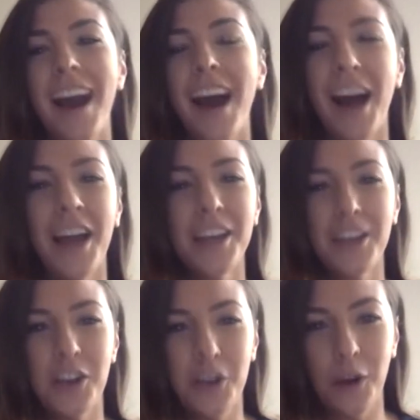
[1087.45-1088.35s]
I
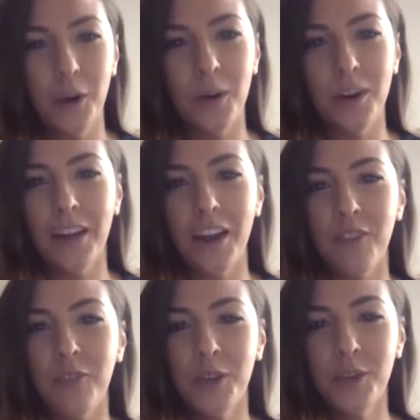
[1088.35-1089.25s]
know a lot
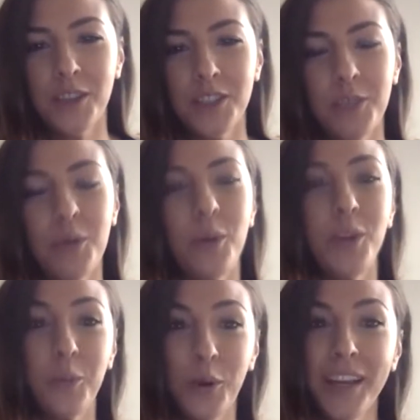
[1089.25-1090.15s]
of what you all do, but when
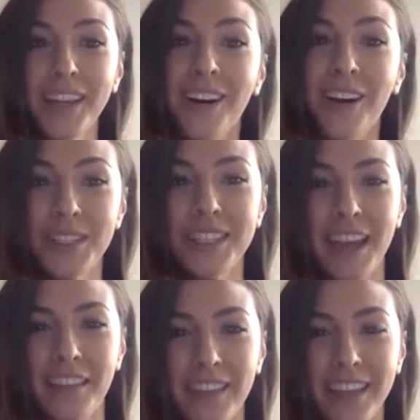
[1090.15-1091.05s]
you put it all
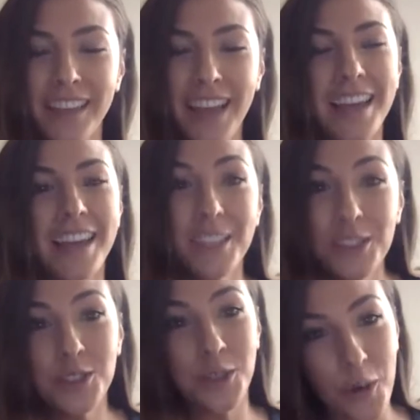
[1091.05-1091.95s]
together like that, it is
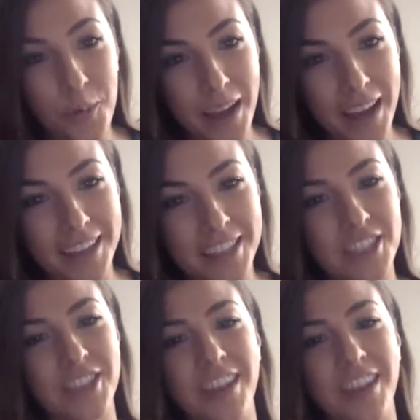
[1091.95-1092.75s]
so much.